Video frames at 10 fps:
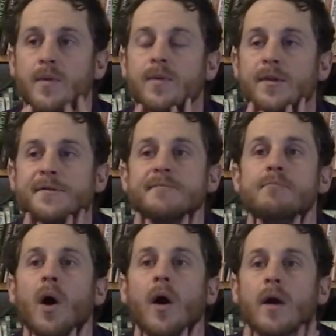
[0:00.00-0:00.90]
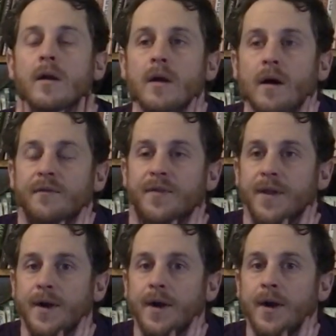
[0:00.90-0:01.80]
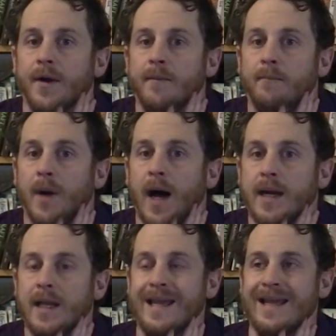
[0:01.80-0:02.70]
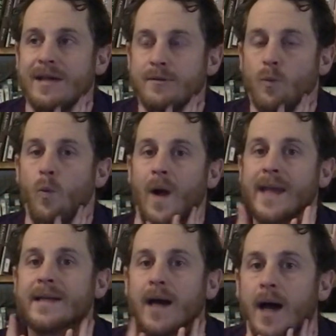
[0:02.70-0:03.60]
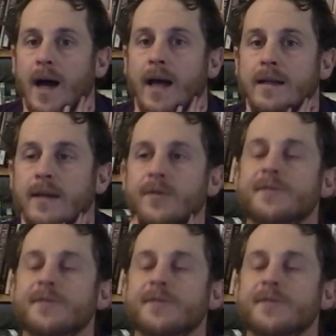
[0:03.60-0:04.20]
this part of their body is white hot.